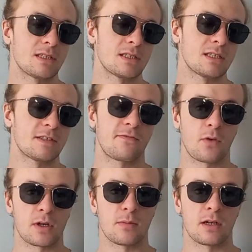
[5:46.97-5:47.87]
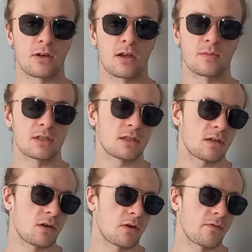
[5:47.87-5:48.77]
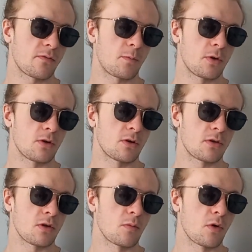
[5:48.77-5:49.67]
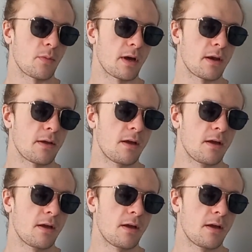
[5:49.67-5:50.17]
This is 40 milligrams of pure theobromine.